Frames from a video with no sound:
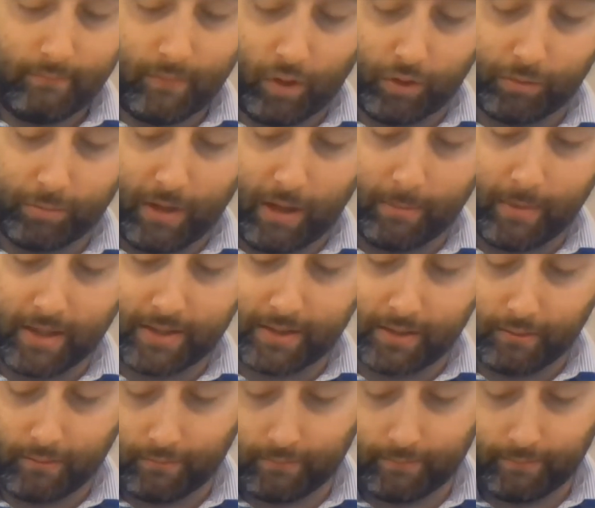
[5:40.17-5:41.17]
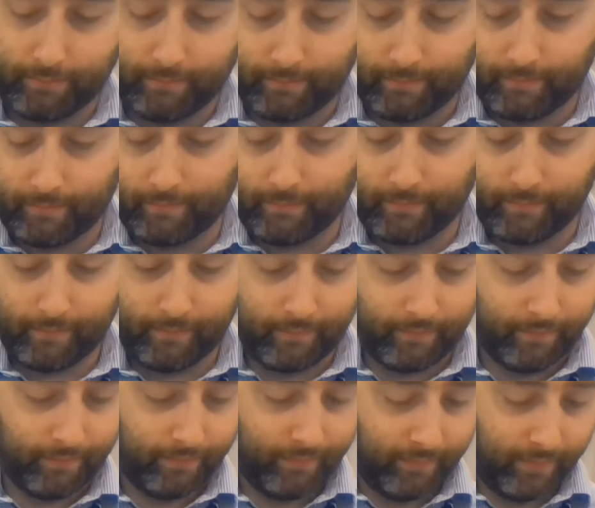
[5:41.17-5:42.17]
multiply by 2.
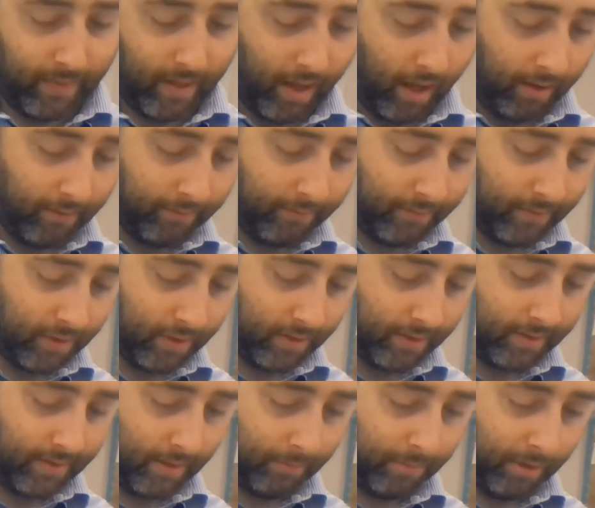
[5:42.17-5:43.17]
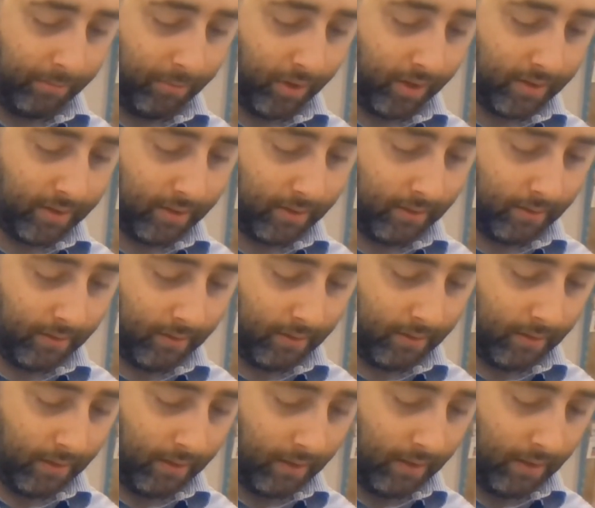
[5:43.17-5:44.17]
Okay, simply put,
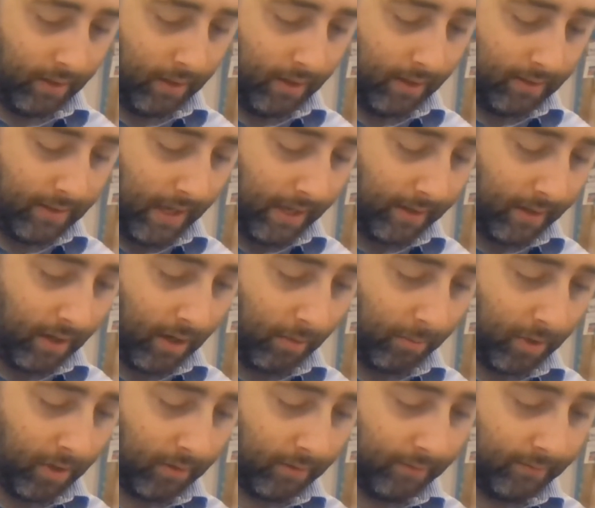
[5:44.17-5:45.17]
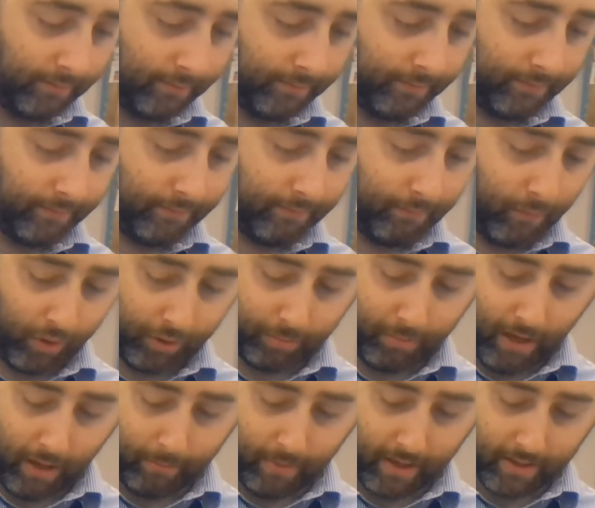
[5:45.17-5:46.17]
take the number,
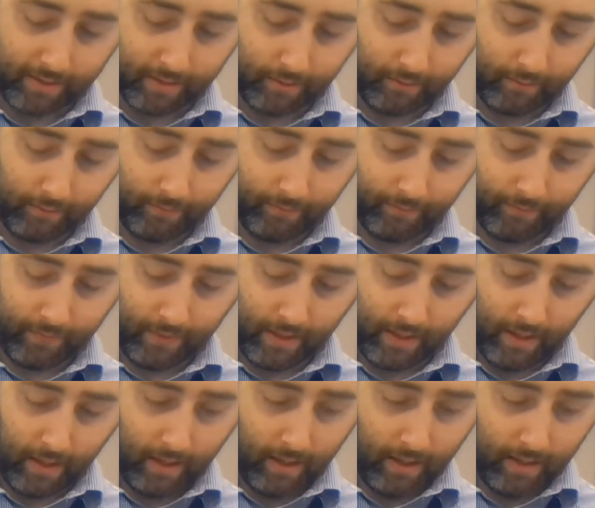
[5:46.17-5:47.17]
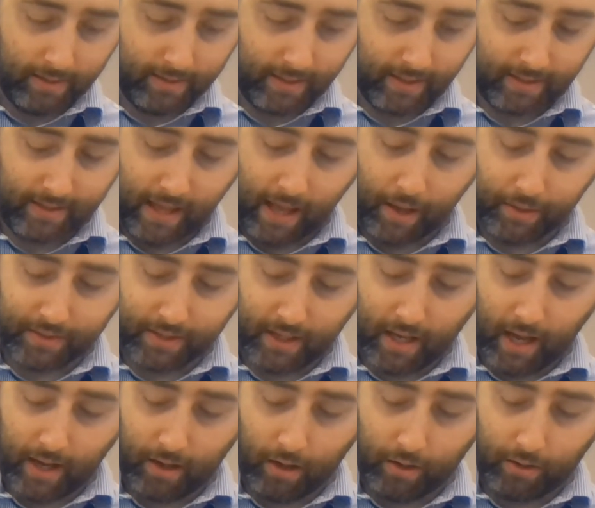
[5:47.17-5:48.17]
multiply by 2.
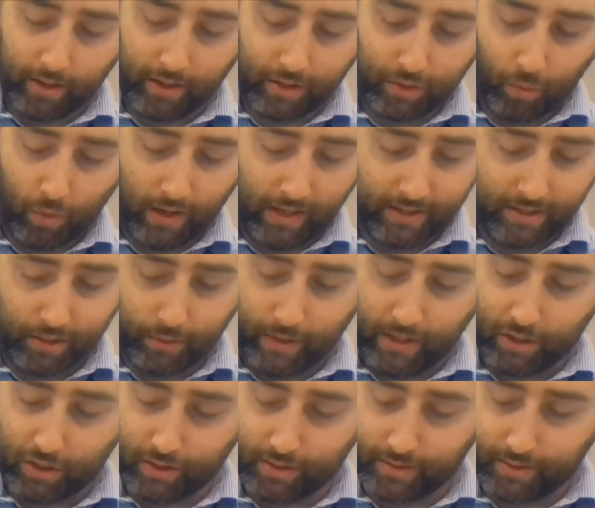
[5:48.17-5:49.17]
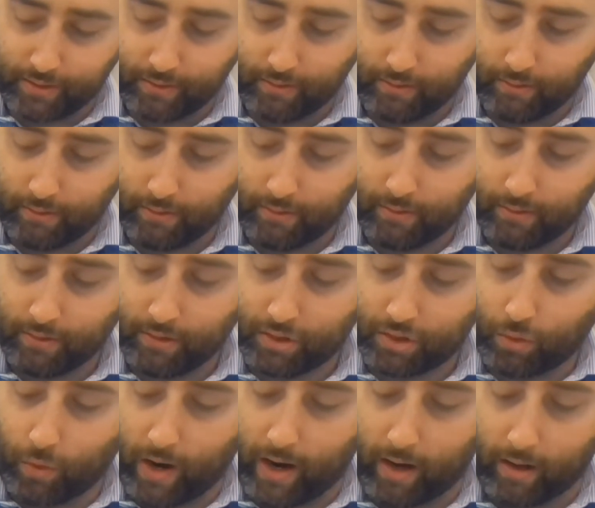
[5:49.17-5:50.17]
6,922 inches
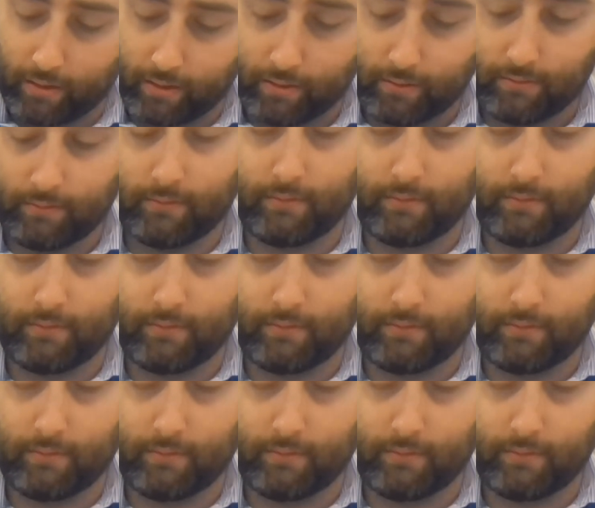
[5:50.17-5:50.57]
squared.